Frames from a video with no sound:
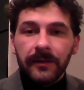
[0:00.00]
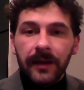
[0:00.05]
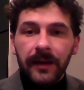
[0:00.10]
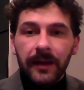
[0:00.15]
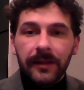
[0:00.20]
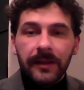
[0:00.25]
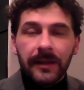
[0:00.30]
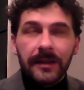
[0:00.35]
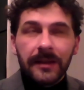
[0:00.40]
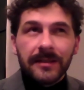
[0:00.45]
And I
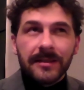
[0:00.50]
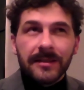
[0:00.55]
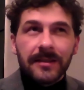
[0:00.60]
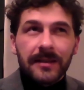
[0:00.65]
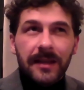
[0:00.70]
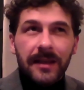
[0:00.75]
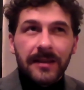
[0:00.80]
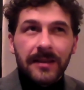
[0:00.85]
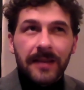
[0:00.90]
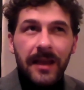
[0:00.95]
think
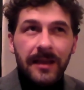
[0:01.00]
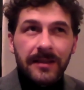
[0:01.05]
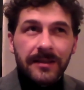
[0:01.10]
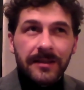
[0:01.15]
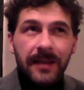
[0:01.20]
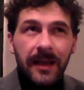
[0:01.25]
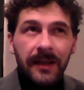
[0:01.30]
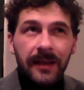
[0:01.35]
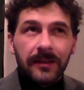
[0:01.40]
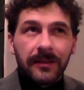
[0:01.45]
as
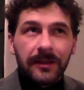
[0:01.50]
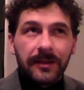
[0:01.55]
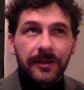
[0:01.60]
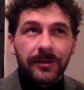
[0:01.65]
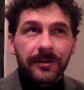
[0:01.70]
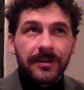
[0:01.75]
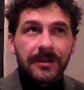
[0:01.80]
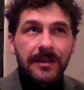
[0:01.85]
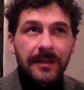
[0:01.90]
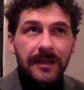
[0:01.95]
tech
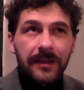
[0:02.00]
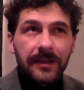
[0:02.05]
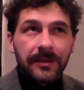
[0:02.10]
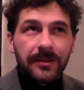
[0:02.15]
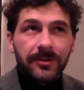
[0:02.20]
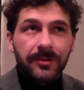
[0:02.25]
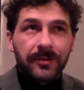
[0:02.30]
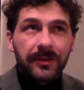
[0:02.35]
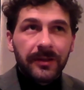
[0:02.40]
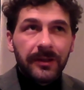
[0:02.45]
leaders in the
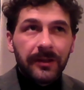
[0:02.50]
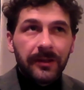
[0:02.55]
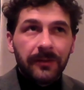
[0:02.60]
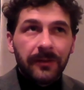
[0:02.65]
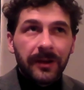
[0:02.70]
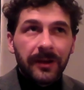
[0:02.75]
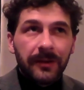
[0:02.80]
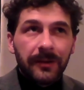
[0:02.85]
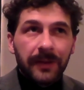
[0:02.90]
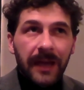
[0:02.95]
industry,
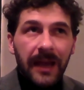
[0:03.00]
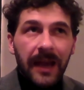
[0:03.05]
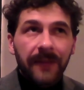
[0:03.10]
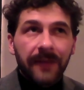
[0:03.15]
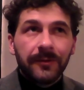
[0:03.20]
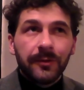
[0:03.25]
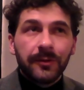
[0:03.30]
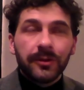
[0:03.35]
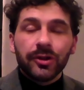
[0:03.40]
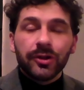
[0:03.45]
we
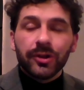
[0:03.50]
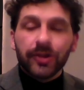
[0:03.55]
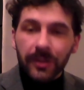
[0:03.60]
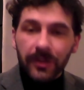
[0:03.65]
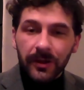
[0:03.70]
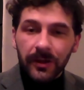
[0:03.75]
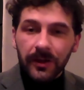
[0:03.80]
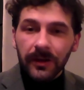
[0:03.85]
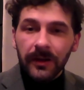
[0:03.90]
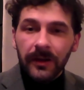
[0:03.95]
have to
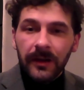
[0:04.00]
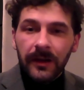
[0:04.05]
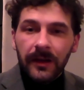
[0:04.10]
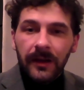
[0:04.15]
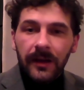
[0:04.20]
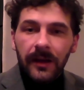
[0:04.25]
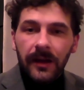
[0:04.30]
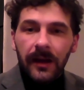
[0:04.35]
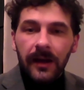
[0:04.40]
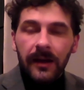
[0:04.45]
ensure
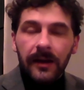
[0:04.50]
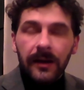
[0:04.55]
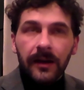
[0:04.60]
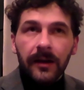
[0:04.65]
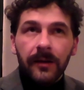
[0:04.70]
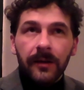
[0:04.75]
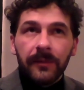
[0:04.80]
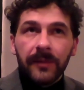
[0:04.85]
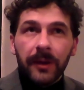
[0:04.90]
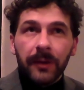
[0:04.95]

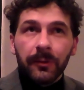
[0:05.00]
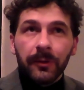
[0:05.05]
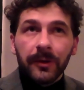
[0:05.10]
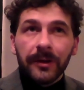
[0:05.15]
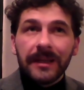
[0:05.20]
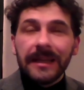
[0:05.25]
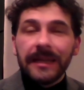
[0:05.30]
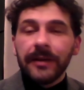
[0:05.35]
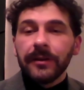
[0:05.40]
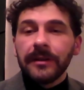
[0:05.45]
that we're
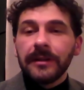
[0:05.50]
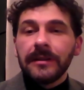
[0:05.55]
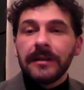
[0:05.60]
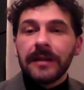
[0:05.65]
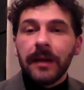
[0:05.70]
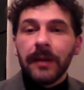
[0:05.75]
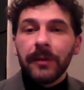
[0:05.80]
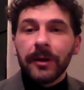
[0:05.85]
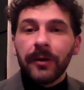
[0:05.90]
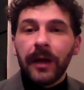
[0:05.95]
adhering to
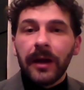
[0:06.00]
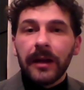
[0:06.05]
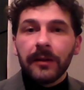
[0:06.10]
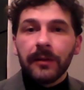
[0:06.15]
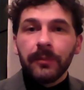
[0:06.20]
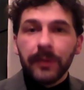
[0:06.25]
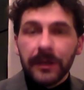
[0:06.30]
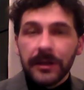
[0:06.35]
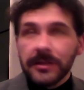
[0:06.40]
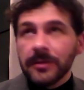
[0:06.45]

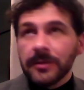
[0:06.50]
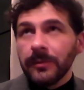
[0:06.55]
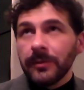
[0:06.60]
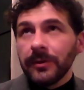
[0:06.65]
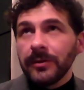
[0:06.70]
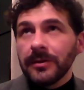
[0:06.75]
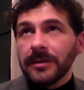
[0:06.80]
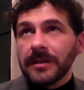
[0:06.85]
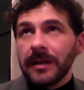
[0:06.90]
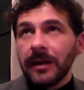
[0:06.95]
democratic
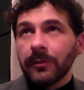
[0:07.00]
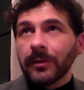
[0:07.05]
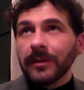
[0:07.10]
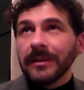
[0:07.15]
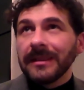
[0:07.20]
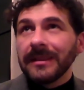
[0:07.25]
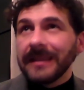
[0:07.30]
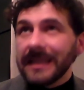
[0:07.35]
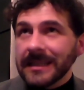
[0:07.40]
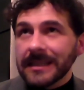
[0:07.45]
principles and we're
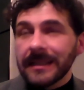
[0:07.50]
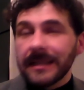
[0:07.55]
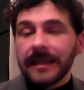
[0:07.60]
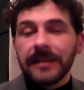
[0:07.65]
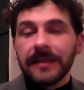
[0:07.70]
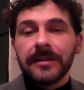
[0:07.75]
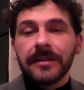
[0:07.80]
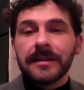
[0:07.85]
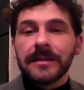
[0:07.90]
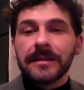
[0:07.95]

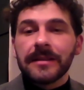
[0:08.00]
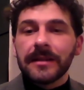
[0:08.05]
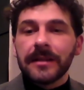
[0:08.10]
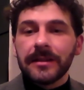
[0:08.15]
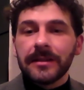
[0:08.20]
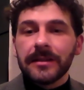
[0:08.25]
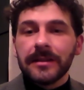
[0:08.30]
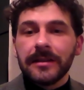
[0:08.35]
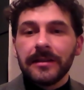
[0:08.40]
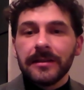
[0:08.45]
listening to the
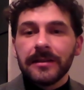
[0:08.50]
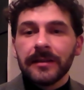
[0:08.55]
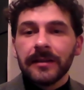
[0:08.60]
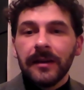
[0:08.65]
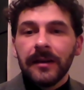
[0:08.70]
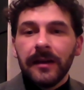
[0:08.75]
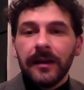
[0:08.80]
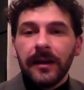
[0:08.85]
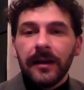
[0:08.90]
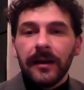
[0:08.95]
citizens
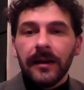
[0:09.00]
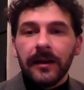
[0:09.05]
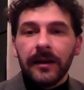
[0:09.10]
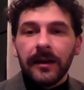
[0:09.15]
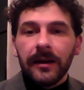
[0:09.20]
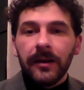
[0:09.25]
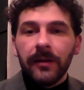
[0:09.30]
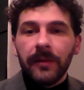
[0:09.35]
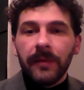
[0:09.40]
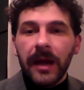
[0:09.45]

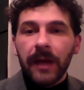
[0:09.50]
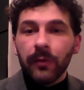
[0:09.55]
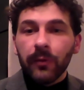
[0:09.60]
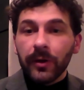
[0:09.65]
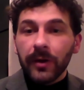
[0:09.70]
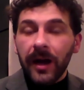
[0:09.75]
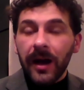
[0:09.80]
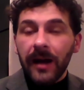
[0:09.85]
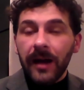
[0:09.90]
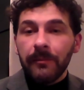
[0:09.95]
and
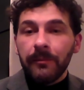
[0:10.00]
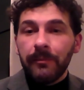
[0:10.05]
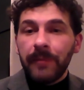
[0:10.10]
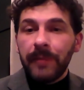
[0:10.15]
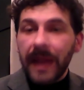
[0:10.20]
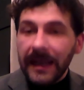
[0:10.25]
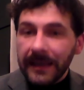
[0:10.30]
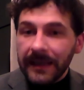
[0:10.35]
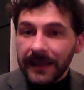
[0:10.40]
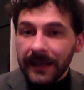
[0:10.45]
we're not
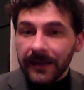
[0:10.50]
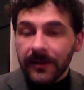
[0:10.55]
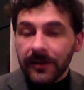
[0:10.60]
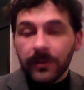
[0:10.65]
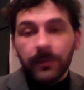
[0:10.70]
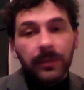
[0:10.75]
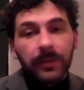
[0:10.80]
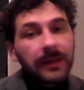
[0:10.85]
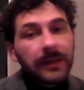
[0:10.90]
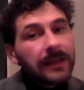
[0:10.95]
bending
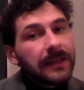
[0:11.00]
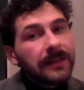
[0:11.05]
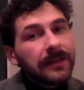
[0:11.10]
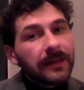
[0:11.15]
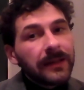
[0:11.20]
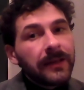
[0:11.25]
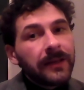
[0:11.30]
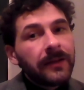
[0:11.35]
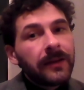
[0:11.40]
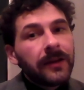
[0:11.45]

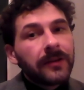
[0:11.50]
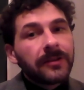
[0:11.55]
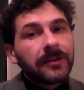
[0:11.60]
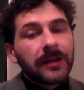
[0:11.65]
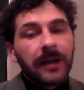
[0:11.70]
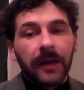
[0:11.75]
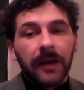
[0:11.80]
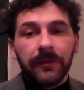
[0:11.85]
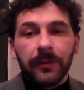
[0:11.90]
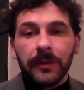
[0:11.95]
completely
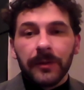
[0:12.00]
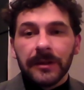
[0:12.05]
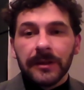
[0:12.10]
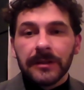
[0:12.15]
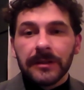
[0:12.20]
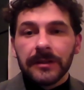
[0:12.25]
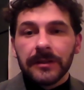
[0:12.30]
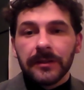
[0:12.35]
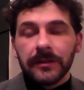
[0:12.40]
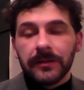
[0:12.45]
to
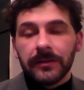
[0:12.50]
governments.